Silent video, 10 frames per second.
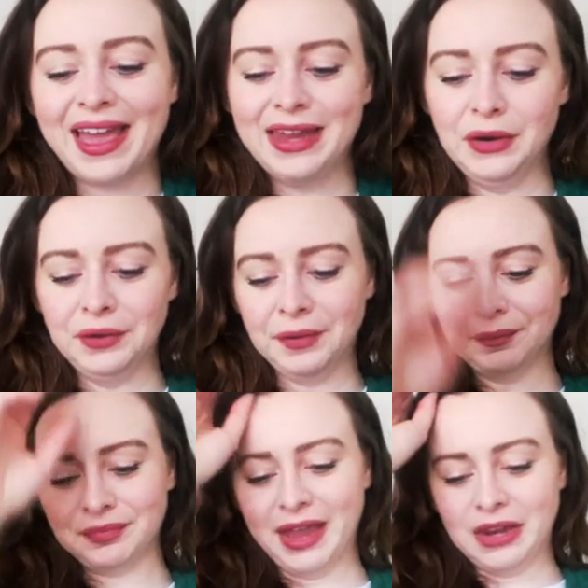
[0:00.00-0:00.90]
I don't know.
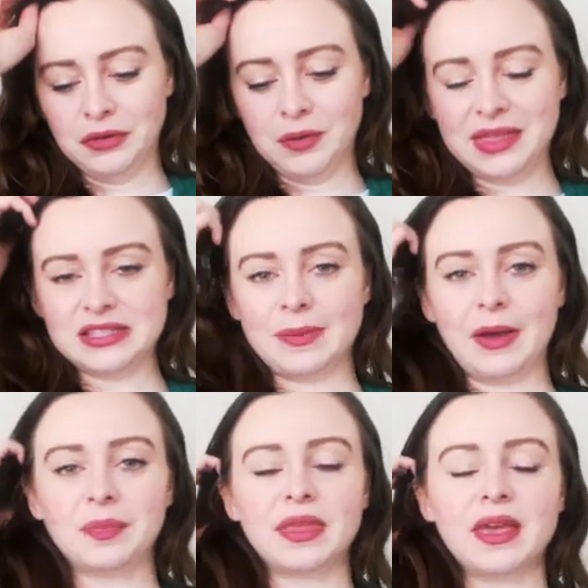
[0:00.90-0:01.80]
I don't know what that's
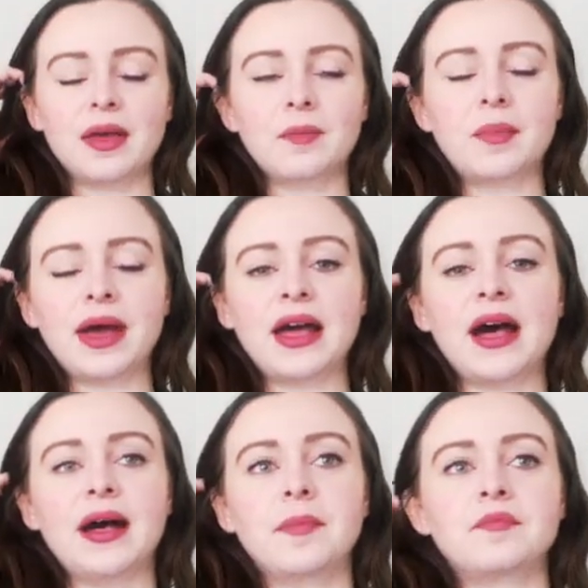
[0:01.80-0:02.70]
about. But
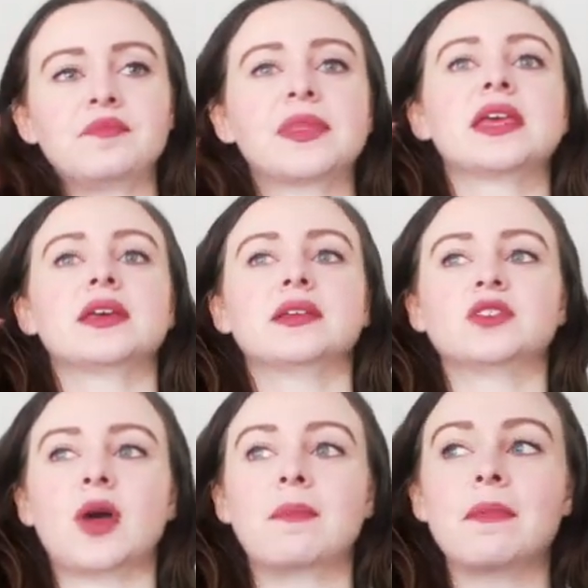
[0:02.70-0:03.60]

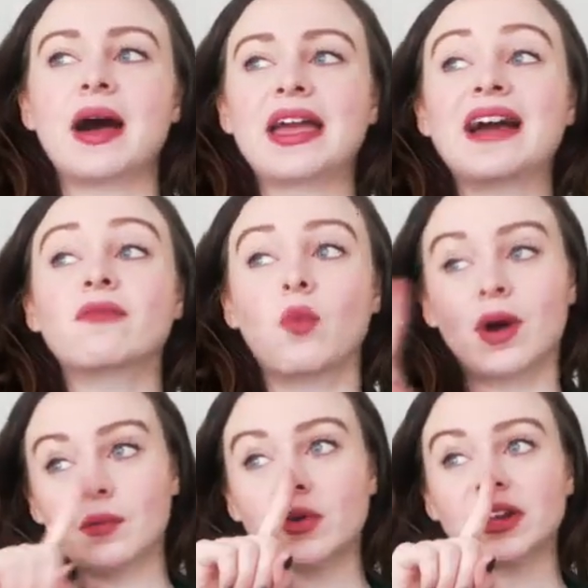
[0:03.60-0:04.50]
so I might have
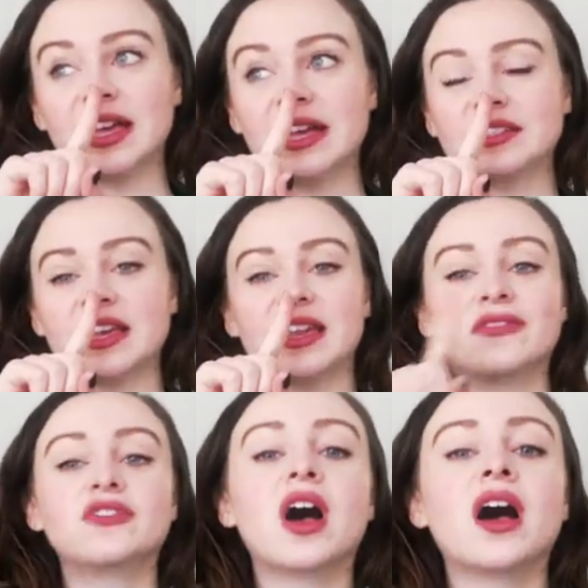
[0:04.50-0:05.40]
one more kit, and
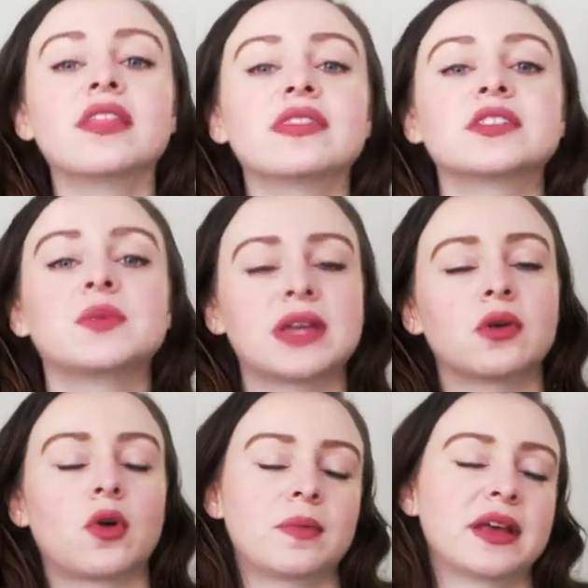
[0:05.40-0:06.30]
if not this week,
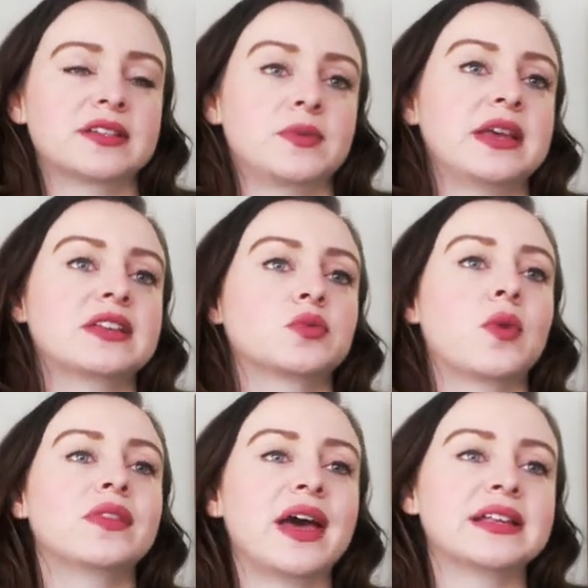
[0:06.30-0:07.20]
it'll go up next week. It's
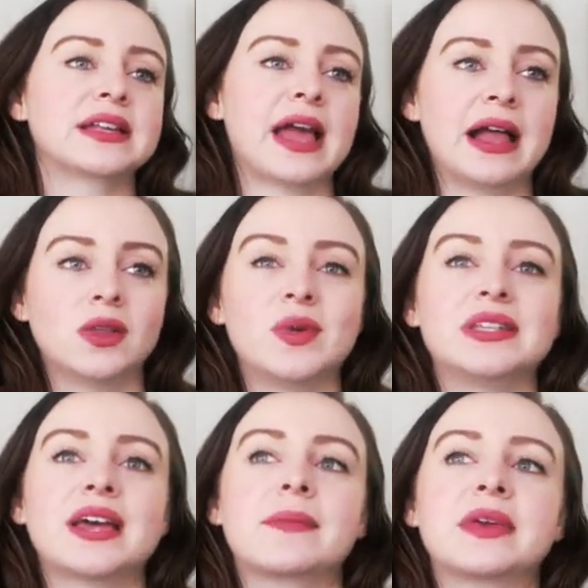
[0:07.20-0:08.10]
one last like
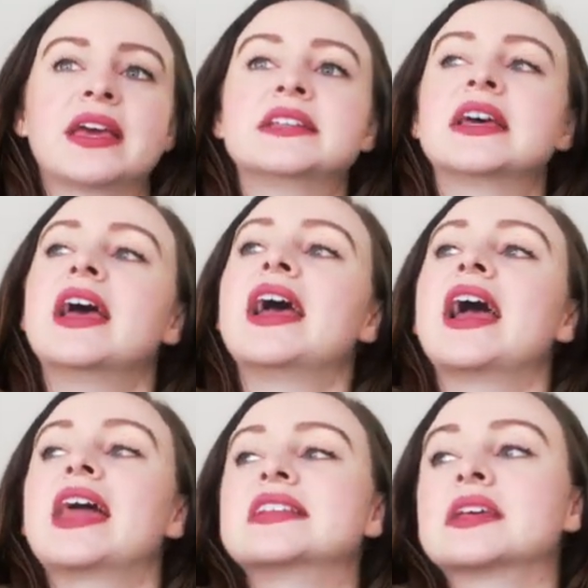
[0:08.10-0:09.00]
Halloween type kit,
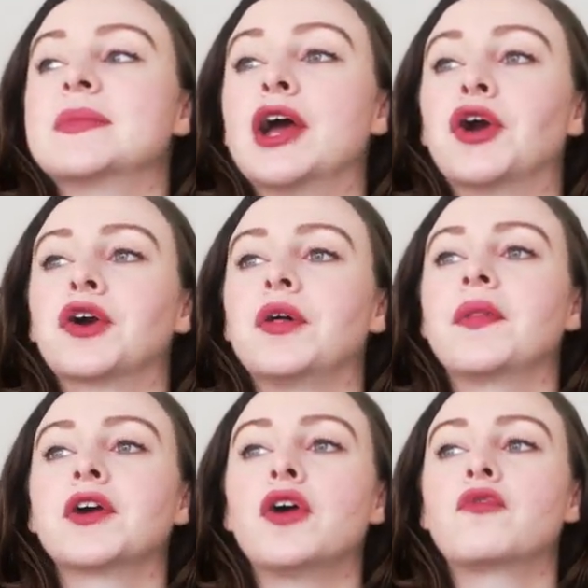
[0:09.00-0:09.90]
and it's gonna be a girl
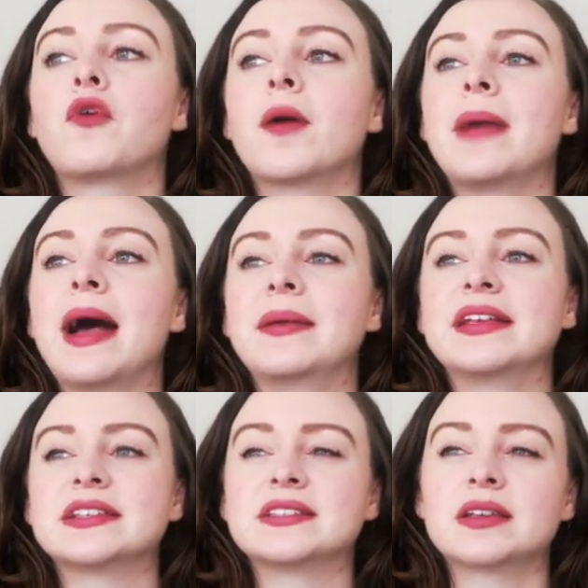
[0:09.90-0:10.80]
on the go format
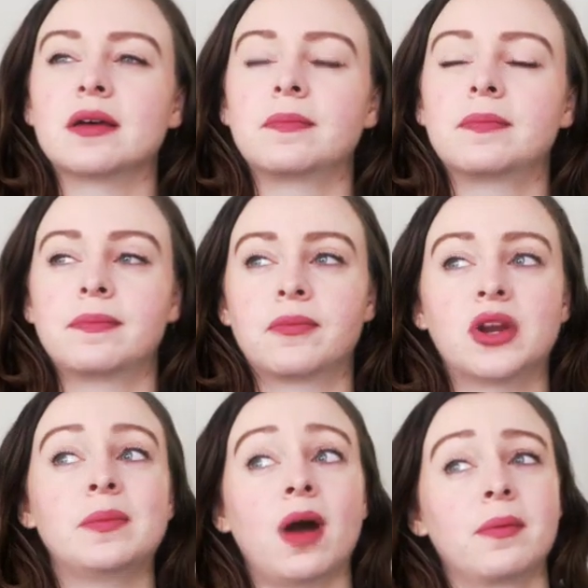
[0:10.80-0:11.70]
because it's
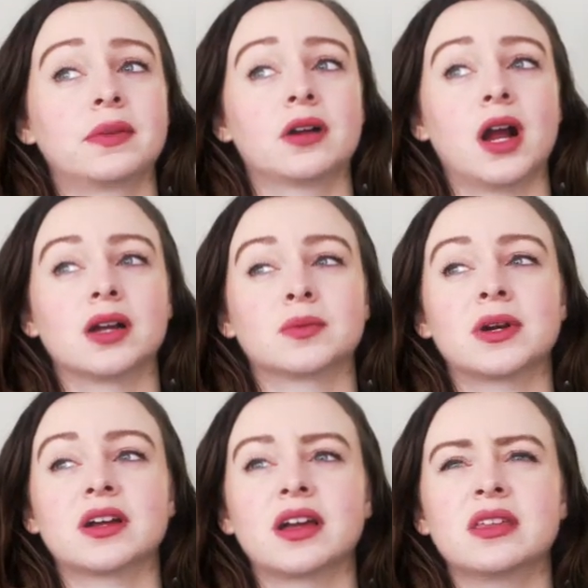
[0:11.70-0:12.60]
pretty popular
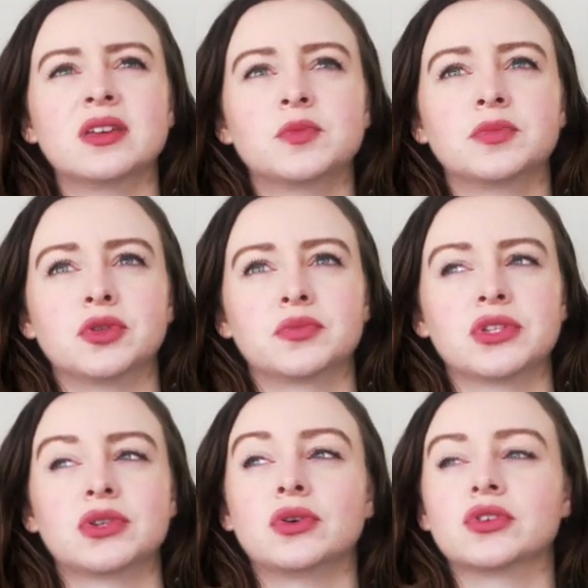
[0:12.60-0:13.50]
artwork. I think it's
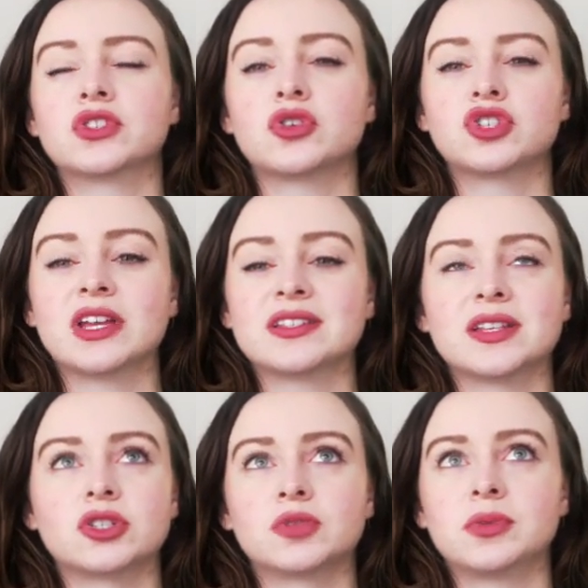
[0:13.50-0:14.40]
Bloomsicle, so she has
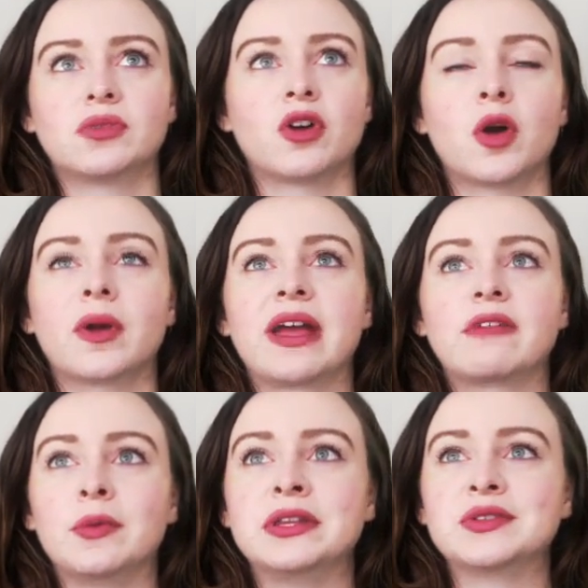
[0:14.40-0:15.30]
such beautiful artwork.
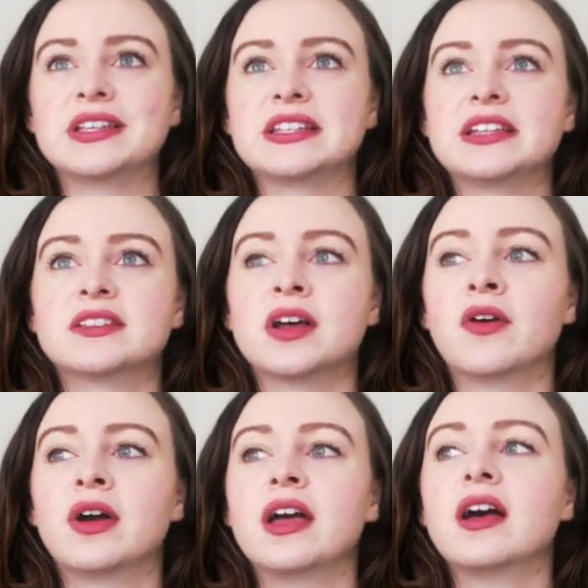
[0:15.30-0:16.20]
Everyone uses it.
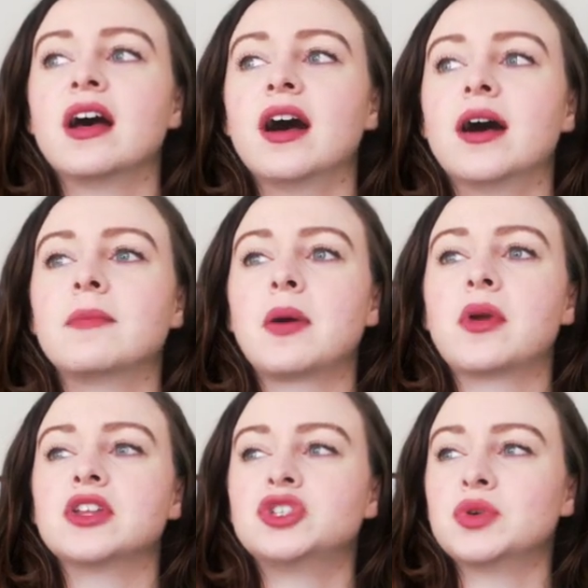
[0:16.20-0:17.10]
So I
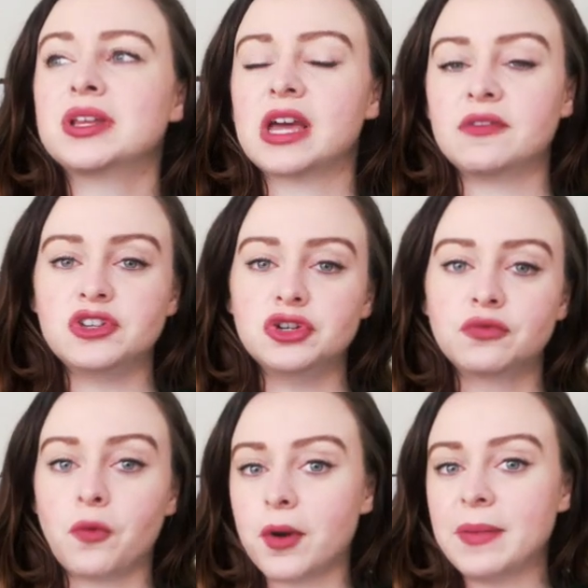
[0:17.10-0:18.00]
wanted to do it in kind of a new
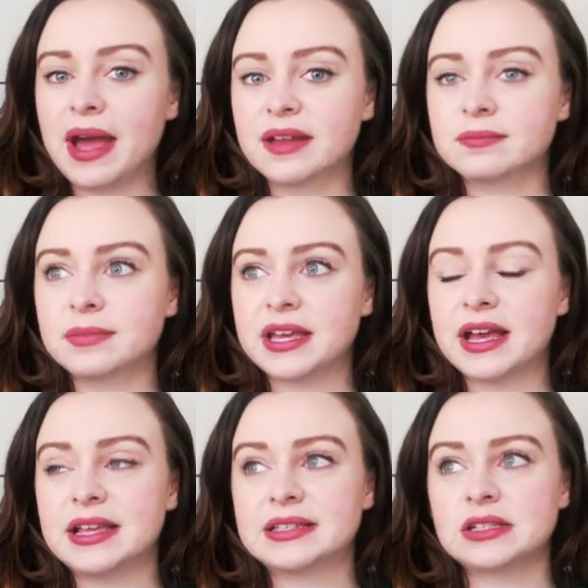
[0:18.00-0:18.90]
format
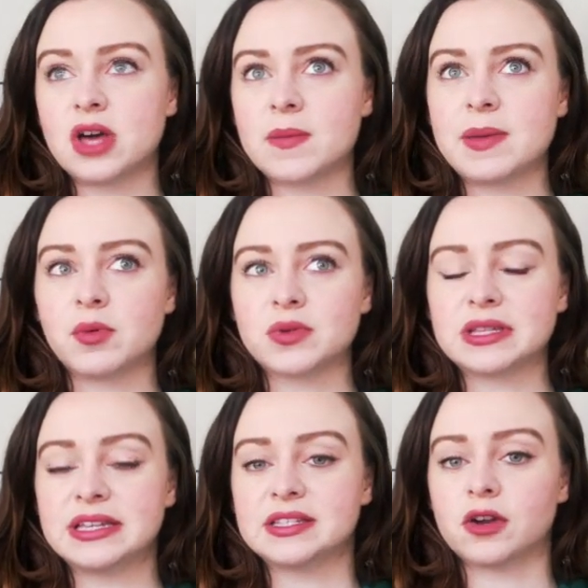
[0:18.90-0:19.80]
because a lot of people
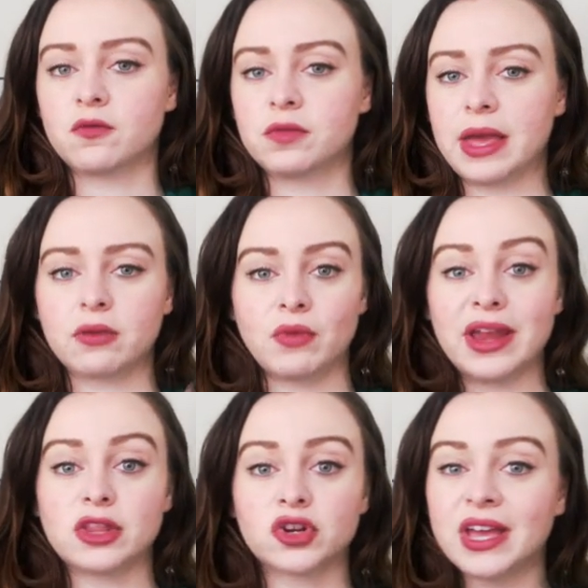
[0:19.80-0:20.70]
released their like
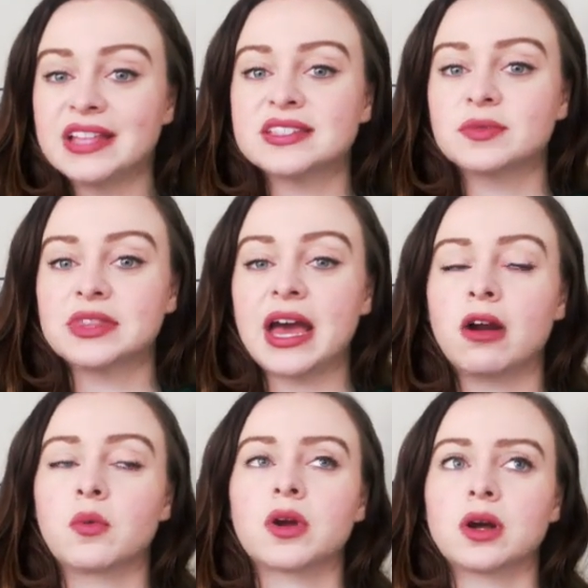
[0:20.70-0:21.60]
regular kits with that
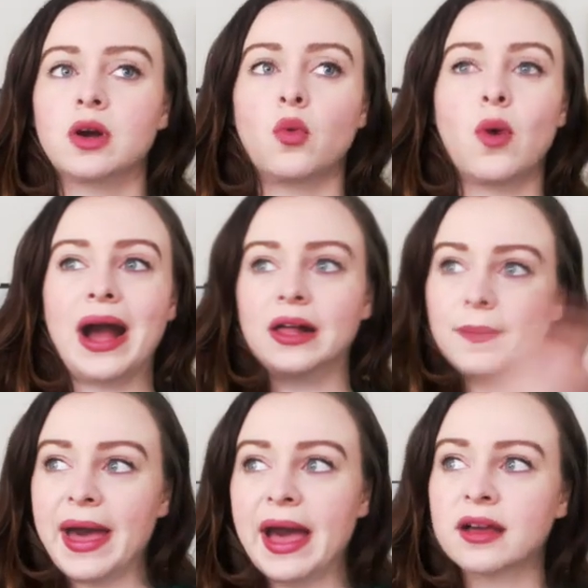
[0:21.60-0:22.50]
artwork a while
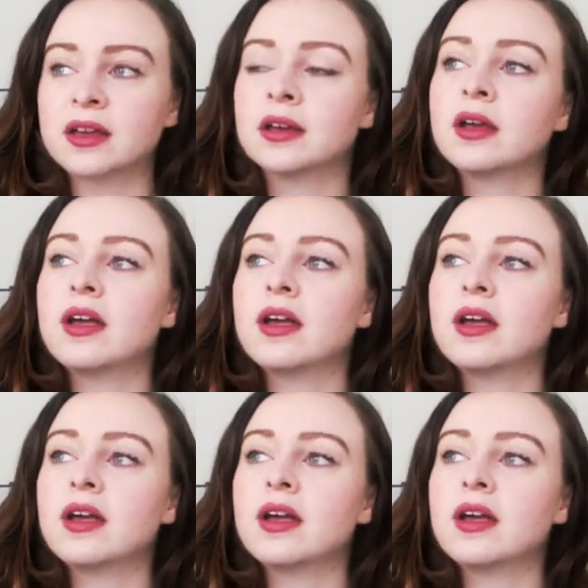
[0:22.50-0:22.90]
back.